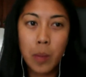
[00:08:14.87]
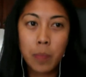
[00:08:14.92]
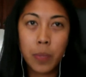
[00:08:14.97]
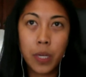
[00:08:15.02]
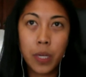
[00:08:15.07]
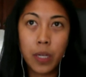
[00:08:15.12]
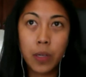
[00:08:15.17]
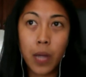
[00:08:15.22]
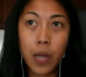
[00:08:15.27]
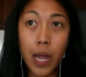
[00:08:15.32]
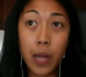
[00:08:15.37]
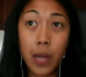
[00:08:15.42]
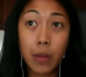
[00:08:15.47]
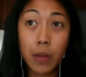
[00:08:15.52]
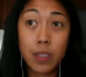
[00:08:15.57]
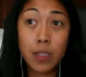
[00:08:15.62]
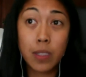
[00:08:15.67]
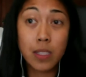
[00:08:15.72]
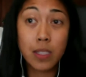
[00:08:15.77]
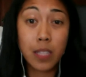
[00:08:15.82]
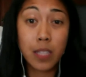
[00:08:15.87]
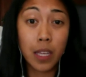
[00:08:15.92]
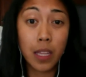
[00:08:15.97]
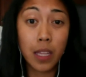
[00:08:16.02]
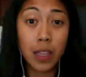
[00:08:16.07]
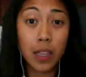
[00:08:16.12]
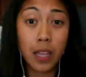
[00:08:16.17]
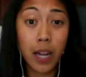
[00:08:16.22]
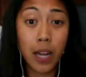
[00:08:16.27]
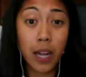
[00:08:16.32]
But I would say
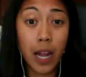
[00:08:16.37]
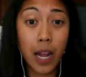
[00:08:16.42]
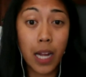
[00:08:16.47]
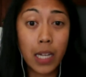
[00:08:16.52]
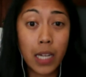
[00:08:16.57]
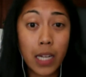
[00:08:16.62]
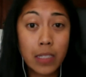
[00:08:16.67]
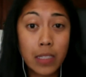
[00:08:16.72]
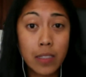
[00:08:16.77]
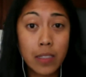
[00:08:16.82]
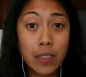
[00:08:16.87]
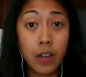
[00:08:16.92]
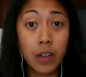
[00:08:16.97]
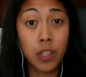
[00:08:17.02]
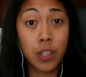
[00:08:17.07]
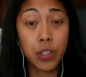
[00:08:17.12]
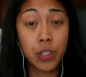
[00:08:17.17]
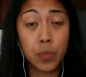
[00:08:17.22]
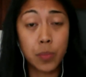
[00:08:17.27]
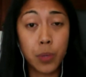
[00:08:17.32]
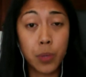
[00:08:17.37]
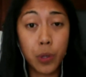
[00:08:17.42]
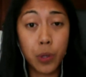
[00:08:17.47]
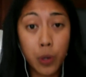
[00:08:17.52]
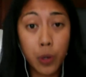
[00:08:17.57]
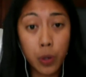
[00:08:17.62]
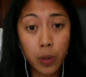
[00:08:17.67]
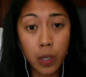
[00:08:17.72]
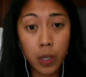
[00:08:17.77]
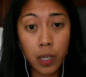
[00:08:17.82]
that as an
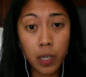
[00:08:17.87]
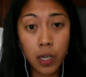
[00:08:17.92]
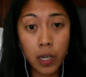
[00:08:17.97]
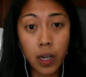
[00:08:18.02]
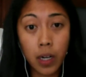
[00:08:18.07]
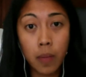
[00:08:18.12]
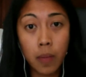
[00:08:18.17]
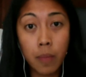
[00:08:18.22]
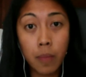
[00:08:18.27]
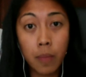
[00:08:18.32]
entrepreneur,